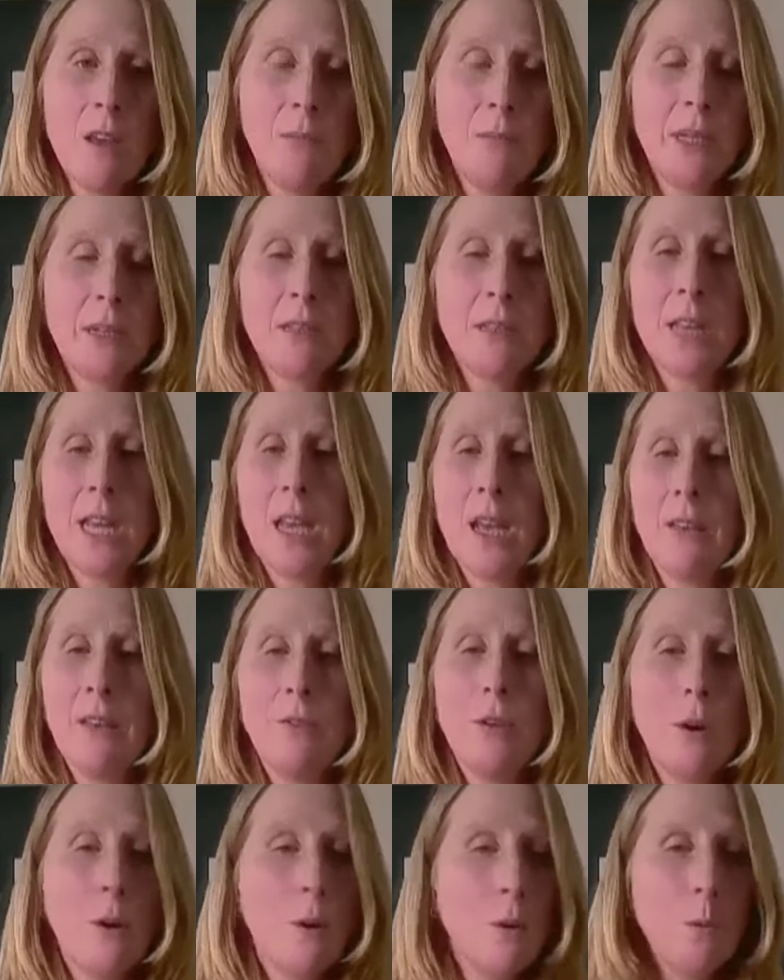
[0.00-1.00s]
because they have
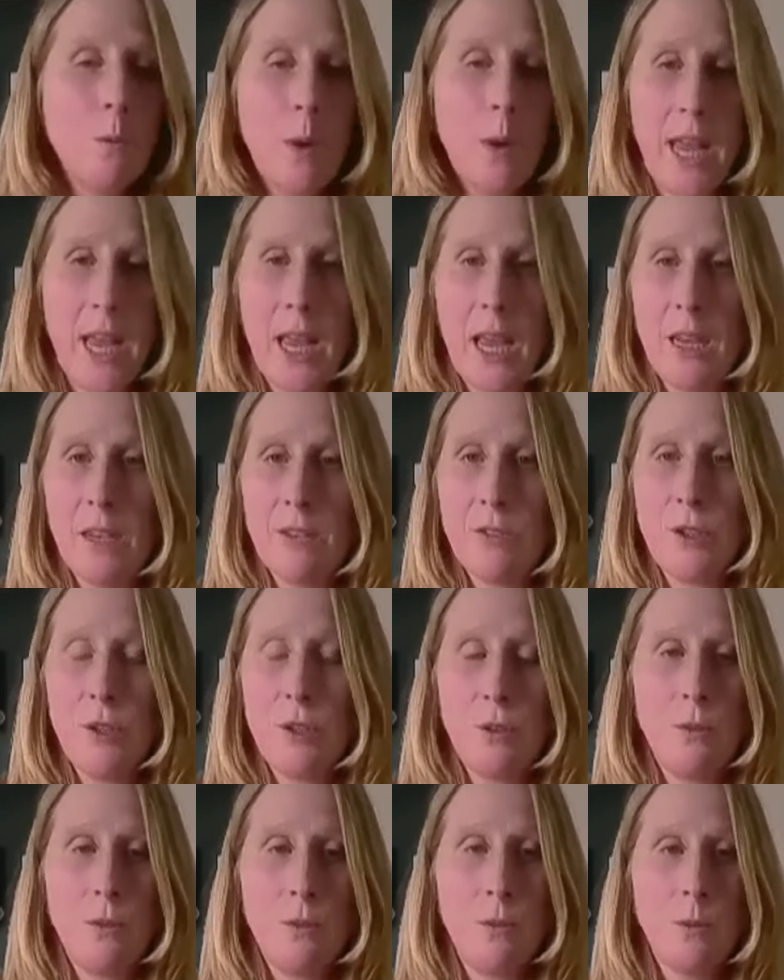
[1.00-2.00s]
no way
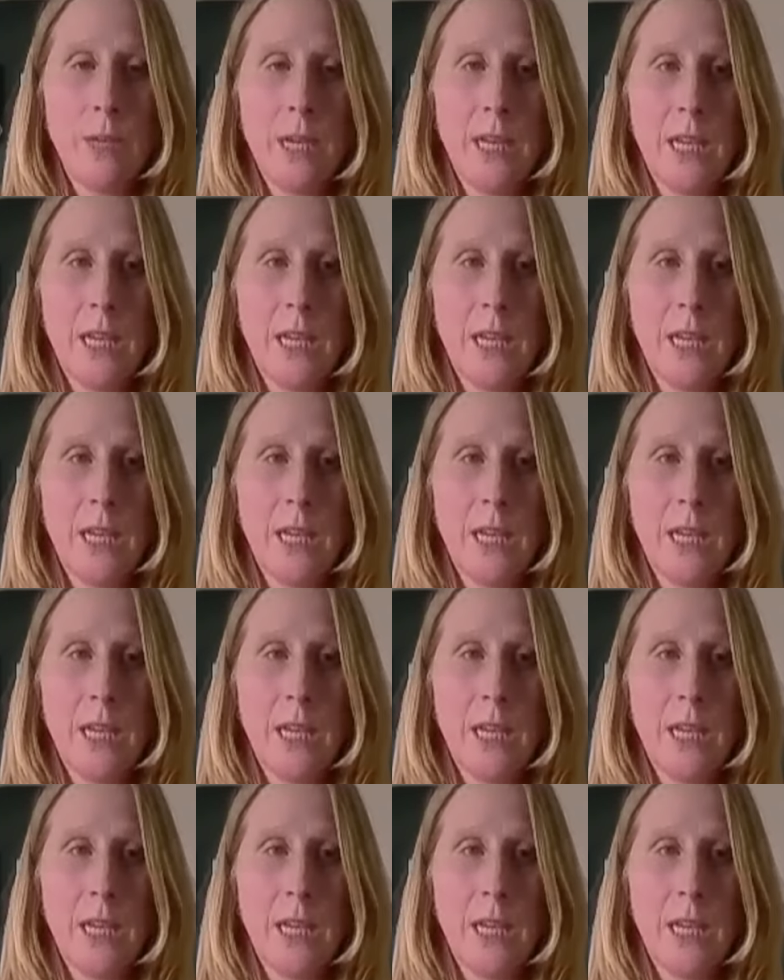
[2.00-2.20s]
to